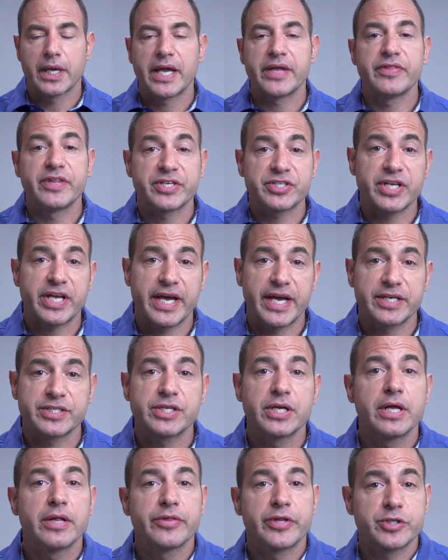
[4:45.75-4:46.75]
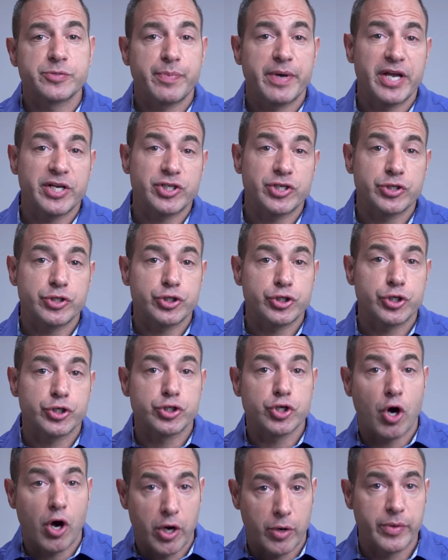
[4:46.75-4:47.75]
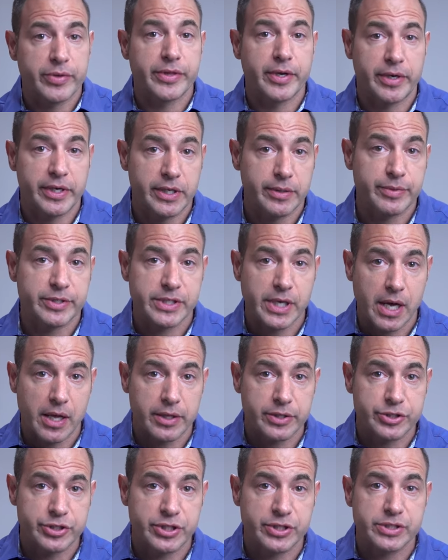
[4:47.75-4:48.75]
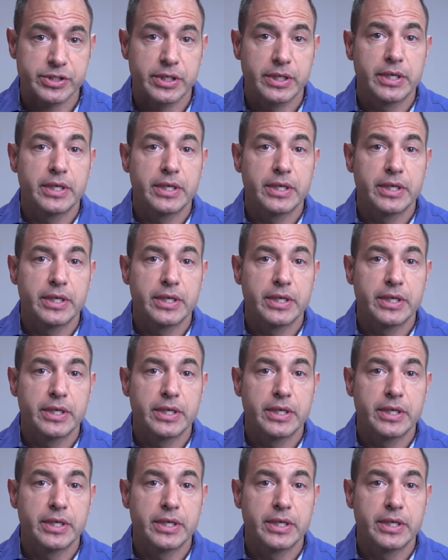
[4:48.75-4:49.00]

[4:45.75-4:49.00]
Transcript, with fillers: In this case, this patient should talk with their hematologist